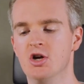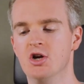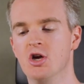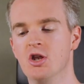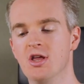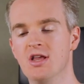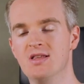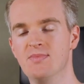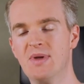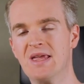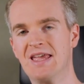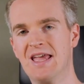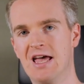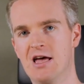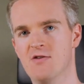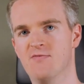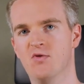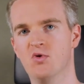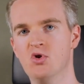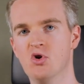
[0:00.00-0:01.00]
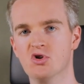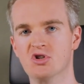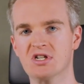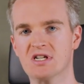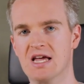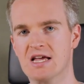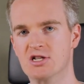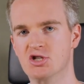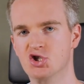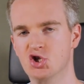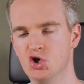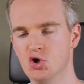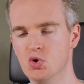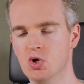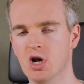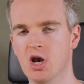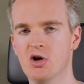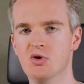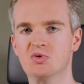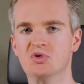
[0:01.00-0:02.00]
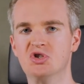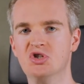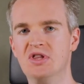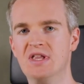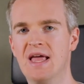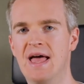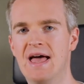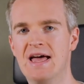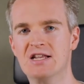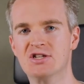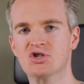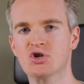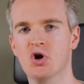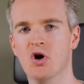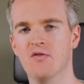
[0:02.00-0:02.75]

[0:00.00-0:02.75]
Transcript: You need to be careful not to get too close to the edge